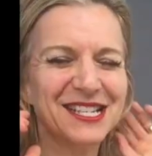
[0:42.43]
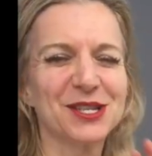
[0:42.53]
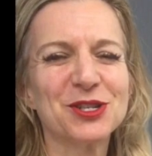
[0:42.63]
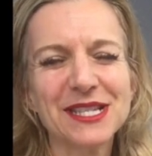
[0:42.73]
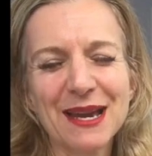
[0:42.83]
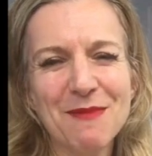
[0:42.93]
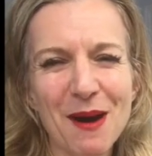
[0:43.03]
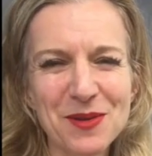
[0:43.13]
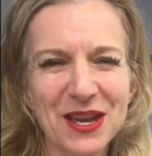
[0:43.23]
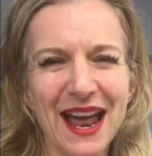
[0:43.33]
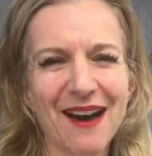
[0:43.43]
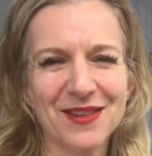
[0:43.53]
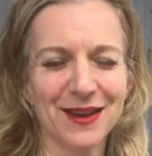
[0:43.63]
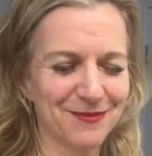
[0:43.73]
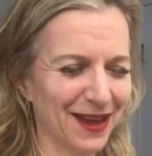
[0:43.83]
So she's like, Mom, you can
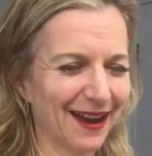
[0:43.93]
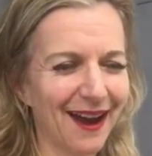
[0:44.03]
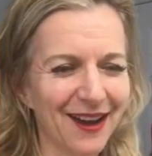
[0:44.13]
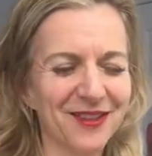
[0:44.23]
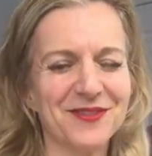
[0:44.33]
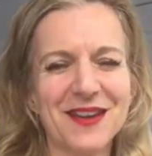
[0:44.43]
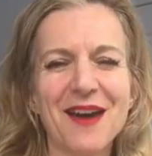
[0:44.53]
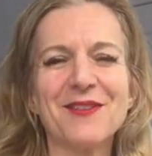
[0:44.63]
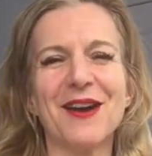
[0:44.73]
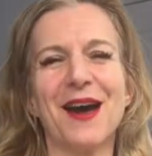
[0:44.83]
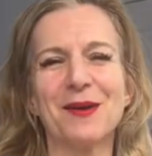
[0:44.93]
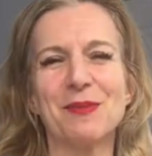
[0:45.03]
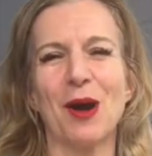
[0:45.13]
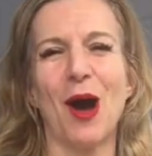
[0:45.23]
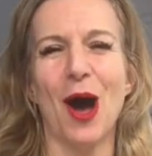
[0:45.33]
have it. I'm like, I've never had a
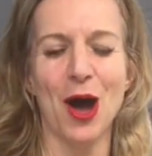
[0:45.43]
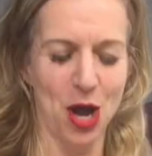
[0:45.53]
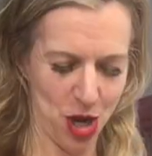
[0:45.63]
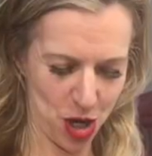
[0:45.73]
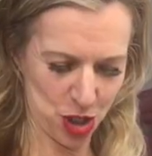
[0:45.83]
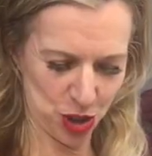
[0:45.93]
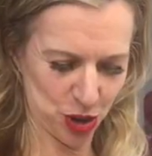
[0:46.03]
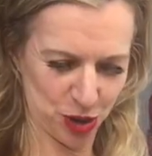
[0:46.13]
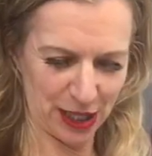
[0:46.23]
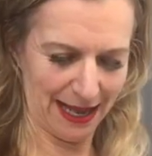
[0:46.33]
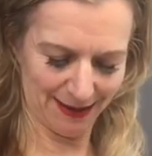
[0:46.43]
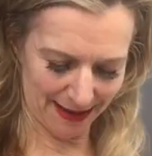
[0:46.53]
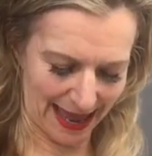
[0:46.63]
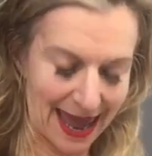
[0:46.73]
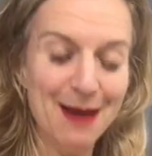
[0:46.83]
bra
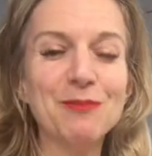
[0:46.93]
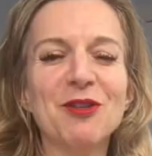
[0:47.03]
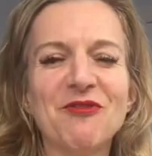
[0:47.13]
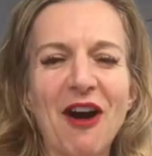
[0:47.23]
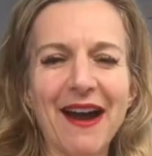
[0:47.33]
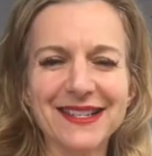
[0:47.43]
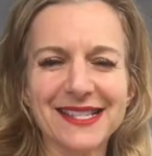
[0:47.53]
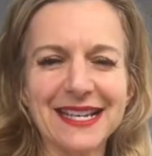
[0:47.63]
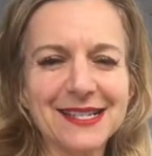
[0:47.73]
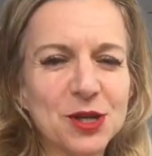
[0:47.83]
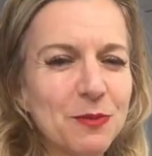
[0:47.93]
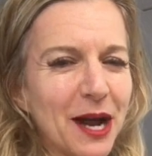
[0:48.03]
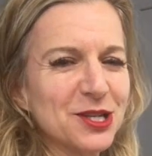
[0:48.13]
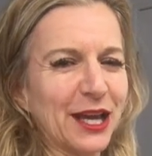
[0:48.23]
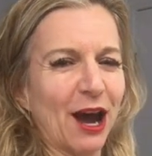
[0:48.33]
that amplifies things so
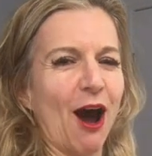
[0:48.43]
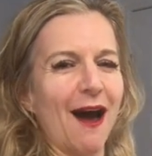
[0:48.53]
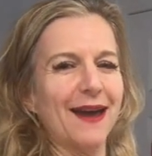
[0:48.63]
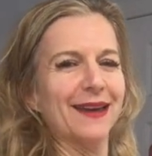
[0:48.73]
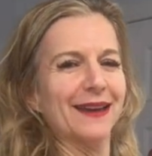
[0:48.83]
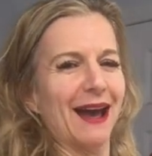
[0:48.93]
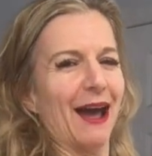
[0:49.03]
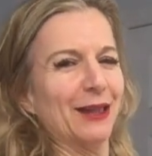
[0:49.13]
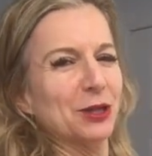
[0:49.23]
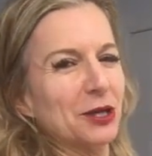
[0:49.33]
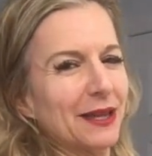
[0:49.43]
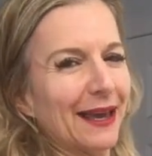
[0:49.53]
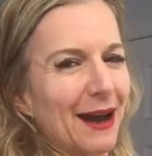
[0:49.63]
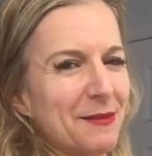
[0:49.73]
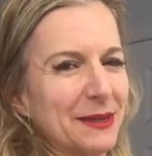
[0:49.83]
much. Like I look
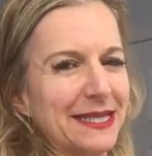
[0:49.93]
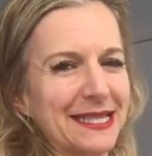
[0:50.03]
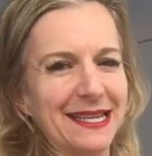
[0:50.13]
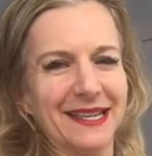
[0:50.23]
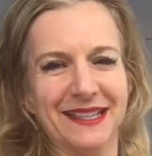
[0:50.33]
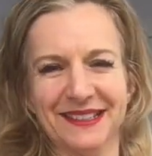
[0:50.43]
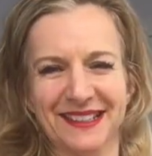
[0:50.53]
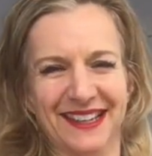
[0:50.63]
like I'm a D.